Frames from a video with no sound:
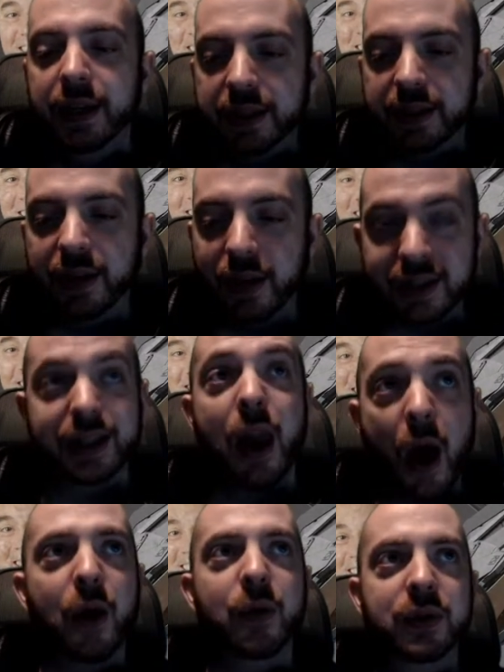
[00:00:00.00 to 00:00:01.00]
so I lost
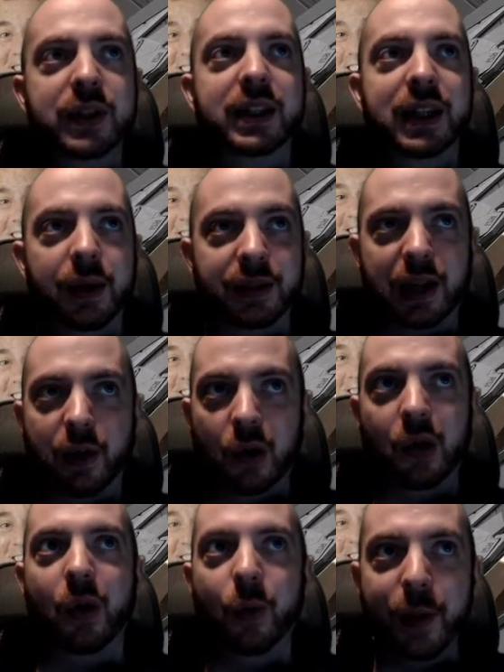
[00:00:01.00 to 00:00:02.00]
loads. I was like, oh,
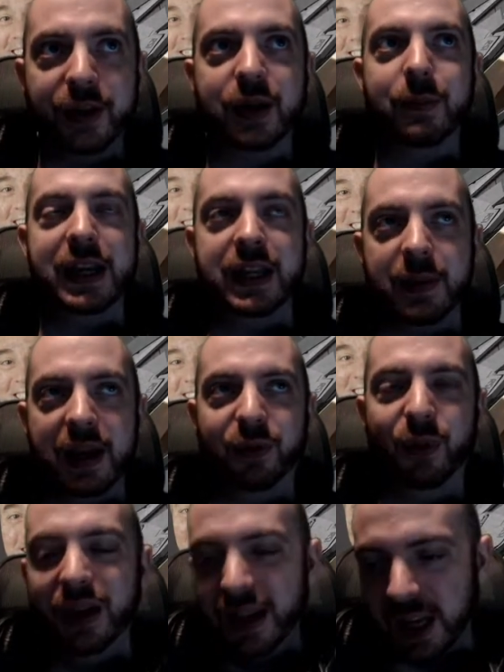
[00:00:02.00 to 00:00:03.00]
almost at medium level.